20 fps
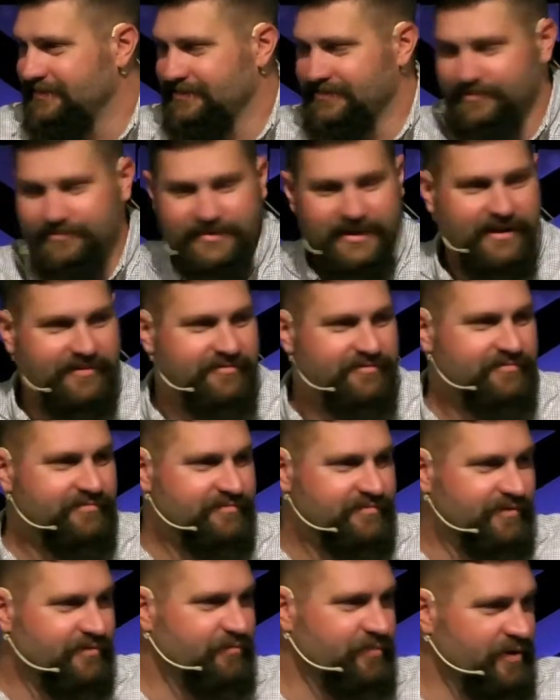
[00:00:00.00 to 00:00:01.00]
Sometimes
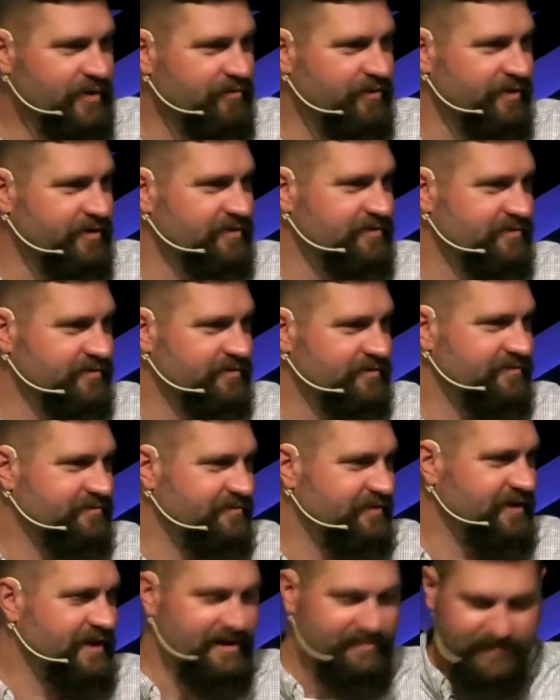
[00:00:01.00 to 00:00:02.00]
when we were,
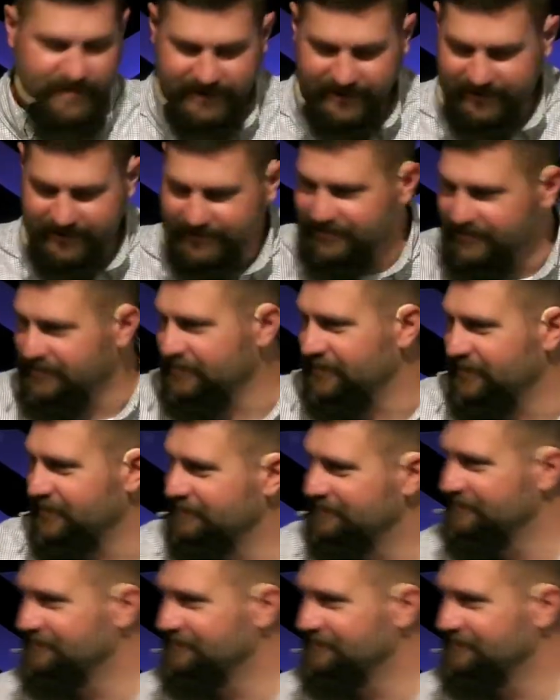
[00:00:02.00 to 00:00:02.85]
nah, I'm not going to go there.